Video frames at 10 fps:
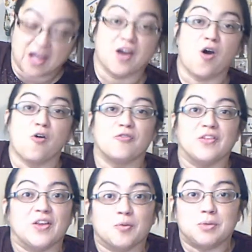Hopefully
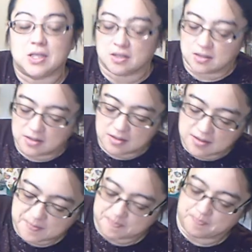it'll be good,
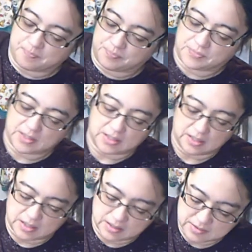
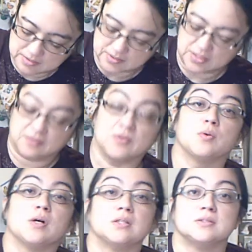and it'll give you
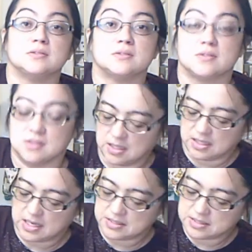an
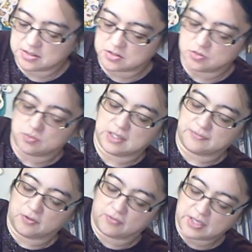idea to do with
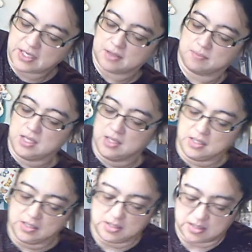leftover ham.
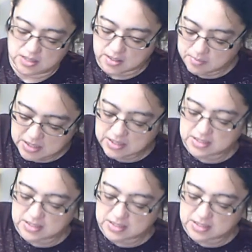I mean,